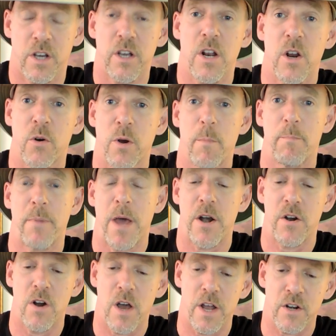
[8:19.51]
going to grip
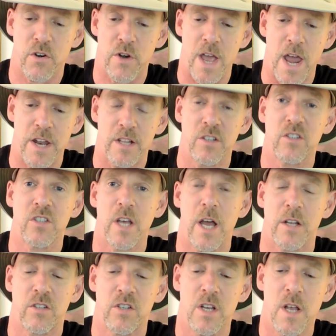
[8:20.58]
better on granite and
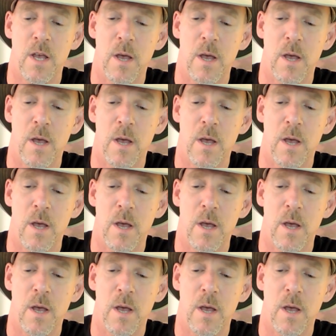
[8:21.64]
such,